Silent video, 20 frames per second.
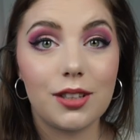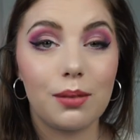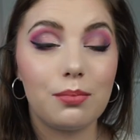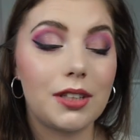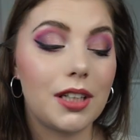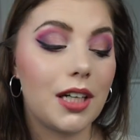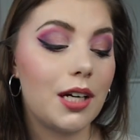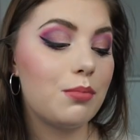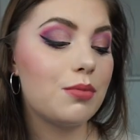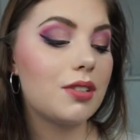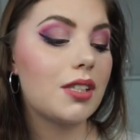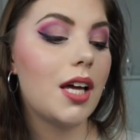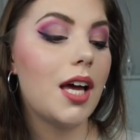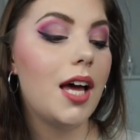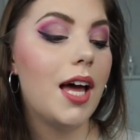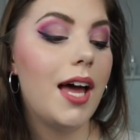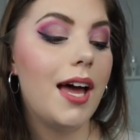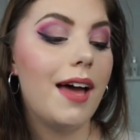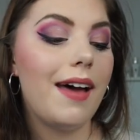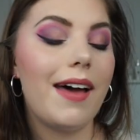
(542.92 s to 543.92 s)
sometimes
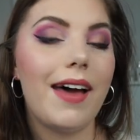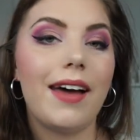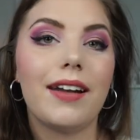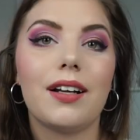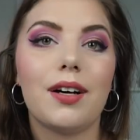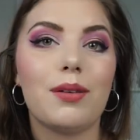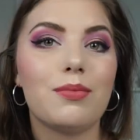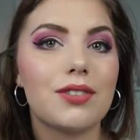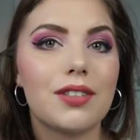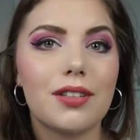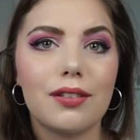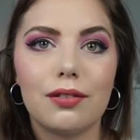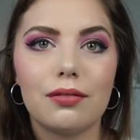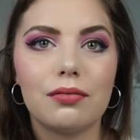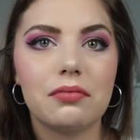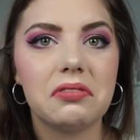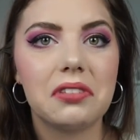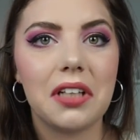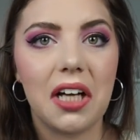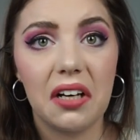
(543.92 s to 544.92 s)
and I'm
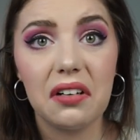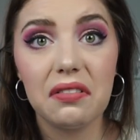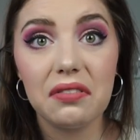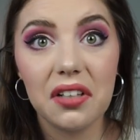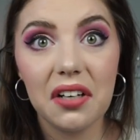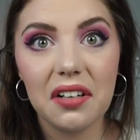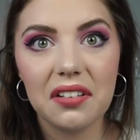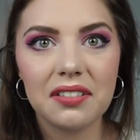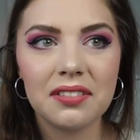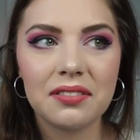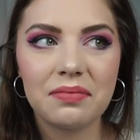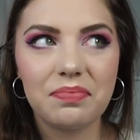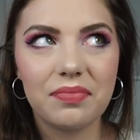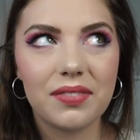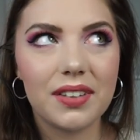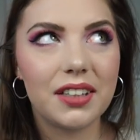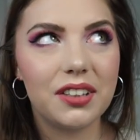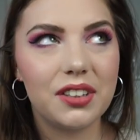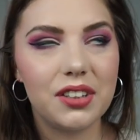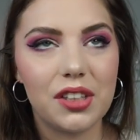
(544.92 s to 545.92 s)
still kind of young
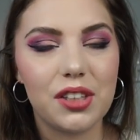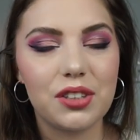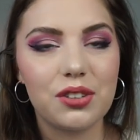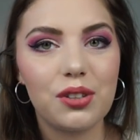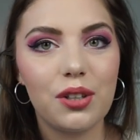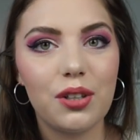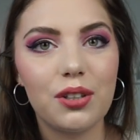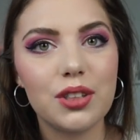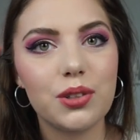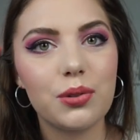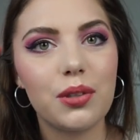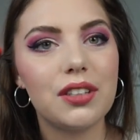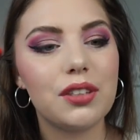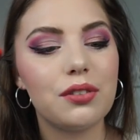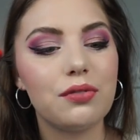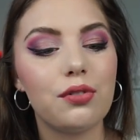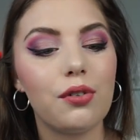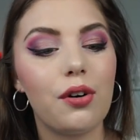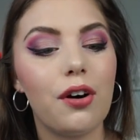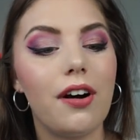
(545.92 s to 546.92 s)
just turned
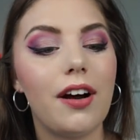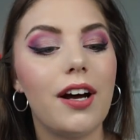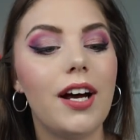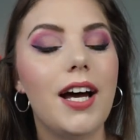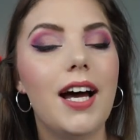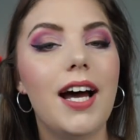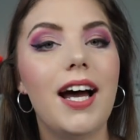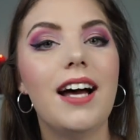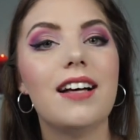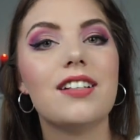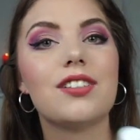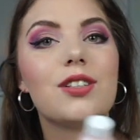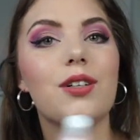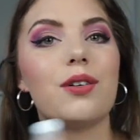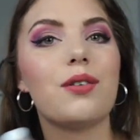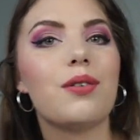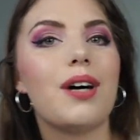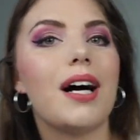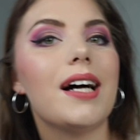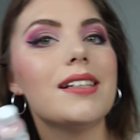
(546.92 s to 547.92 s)
24
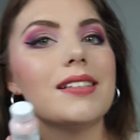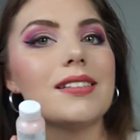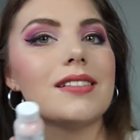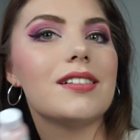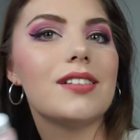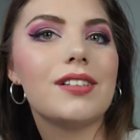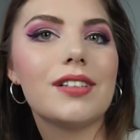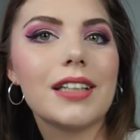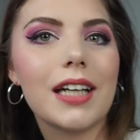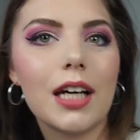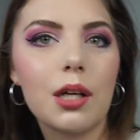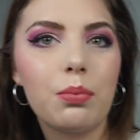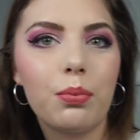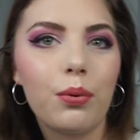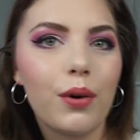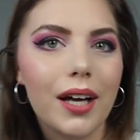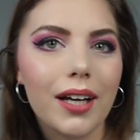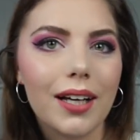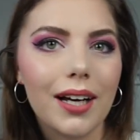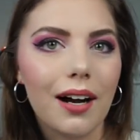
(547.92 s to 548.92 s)
so I still get
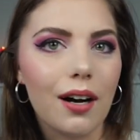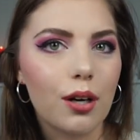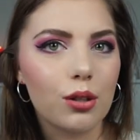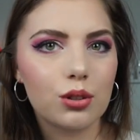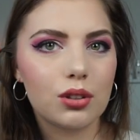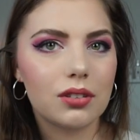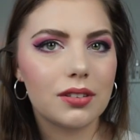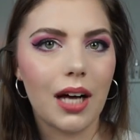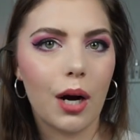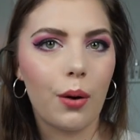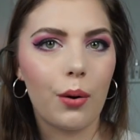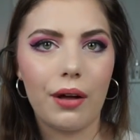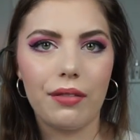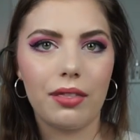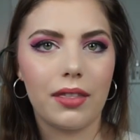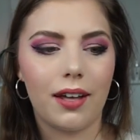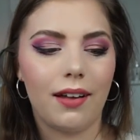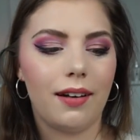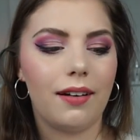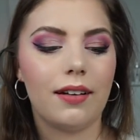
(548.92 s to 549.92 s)
breakouts now
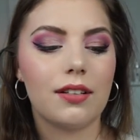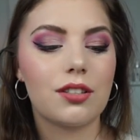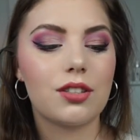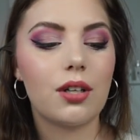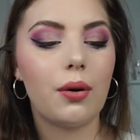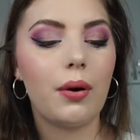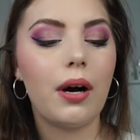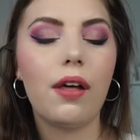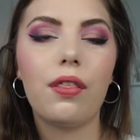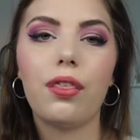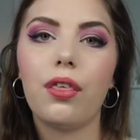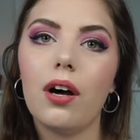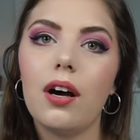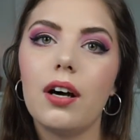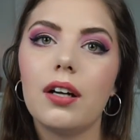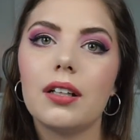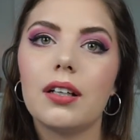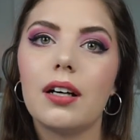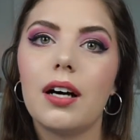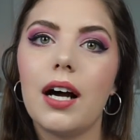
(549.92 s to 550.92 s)
and then so I
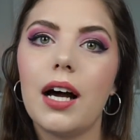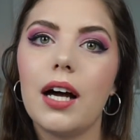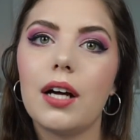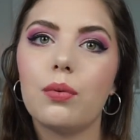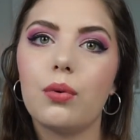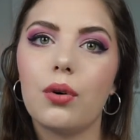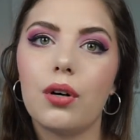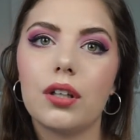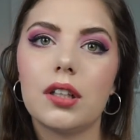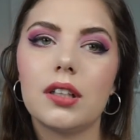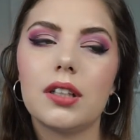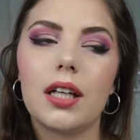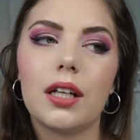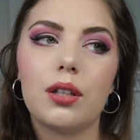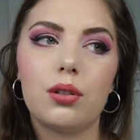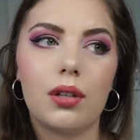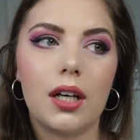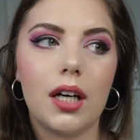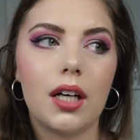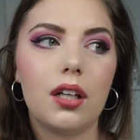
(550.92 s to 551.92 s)
thought I wanted a
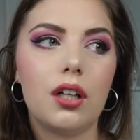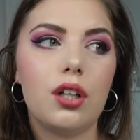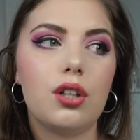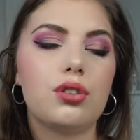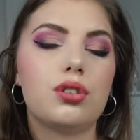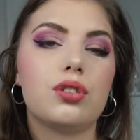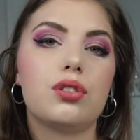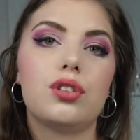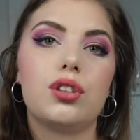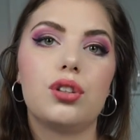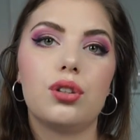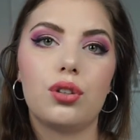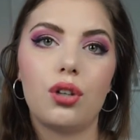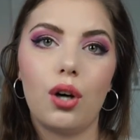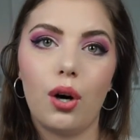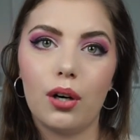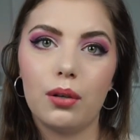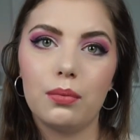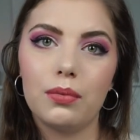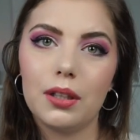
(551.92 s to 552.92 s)
drying lotion to
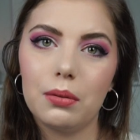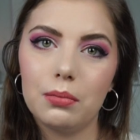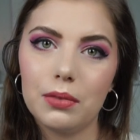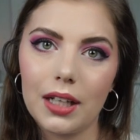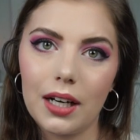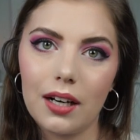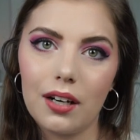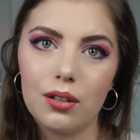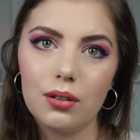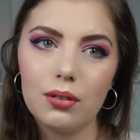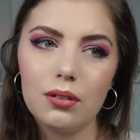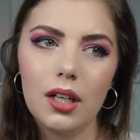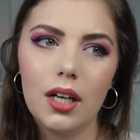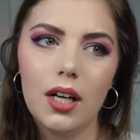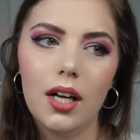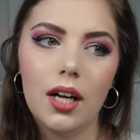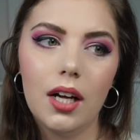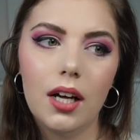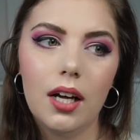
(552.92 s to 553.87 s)
calm them down